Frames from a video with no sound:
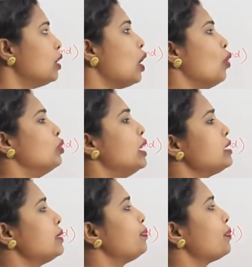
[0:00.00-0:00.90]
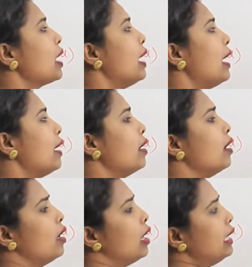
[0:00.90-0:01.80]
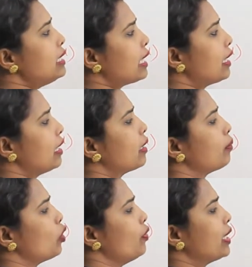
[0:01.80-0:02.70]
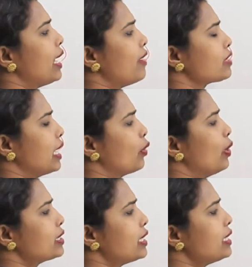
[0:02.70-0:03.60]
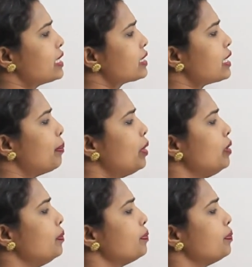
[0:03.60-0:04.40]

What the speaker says: Now this alicyclic compound, we can have cyclohexane as example.